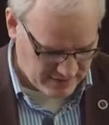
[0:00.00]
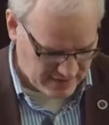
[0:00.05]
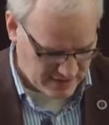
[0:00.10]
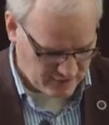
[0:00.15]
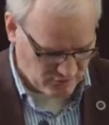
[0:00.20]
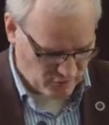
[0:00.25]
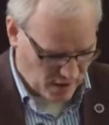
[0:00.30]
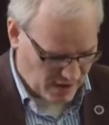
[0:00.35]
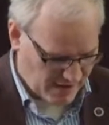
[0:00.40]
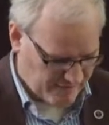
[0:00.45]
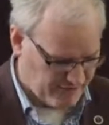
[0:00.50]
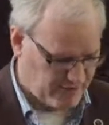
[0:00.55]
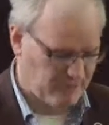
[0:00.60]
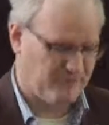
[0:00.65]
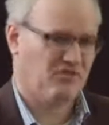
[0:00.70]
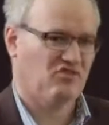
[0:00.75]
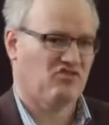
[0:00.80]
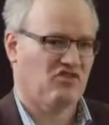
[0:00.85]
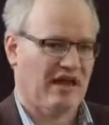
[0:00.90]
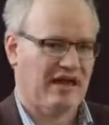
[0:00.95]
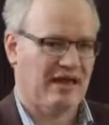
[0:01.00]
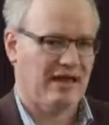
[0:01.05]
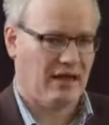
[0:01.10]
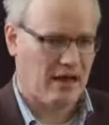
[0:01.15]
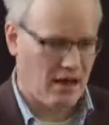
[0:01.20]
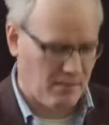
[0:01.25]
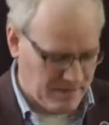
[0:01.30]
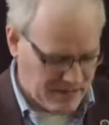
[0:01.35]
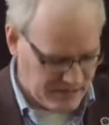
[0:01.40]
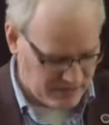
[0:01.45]
in the arrival of the second
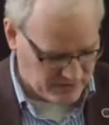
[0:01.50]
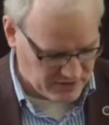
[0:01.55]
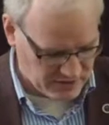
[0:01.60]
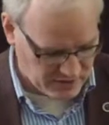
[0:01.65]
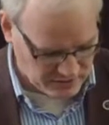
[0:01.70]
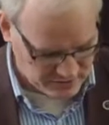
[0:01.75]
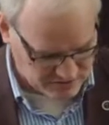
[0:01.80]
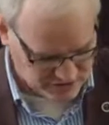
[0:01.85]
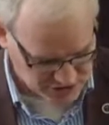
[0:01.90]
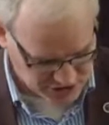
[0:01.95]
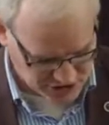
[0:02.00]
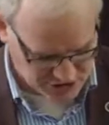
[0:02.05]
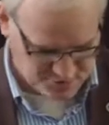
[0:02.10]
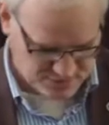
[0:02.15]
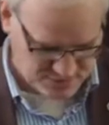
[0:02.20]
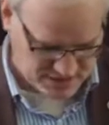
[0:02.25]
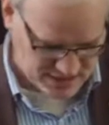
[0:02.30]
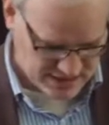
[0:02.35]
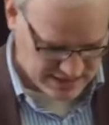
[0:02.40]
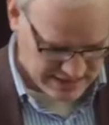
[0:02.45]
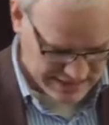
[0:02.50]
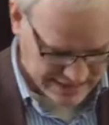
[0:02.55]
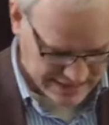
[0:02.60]
coming and the last judgment